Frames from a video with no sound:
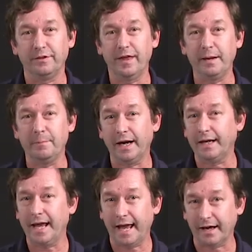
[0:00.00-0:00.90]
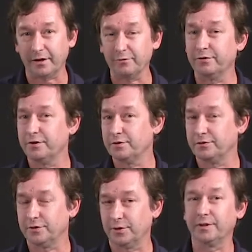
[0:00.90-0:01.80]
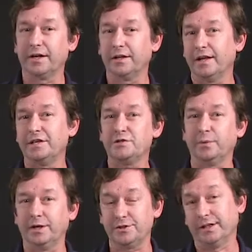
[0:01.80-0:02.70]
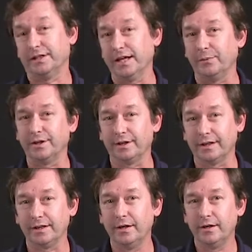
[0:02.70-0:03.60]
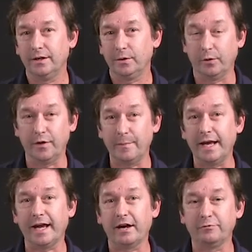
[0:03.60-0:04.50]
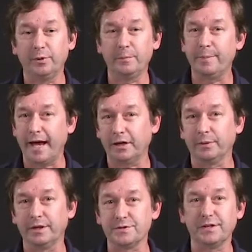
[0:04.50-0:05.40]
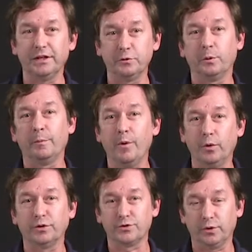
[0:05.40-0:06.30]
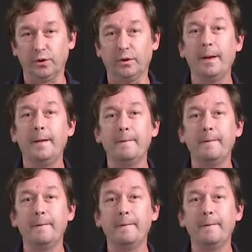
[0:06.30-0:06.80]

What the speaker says: They might have turned on a light switch and a light went on, or they may have put batteries into a remote control.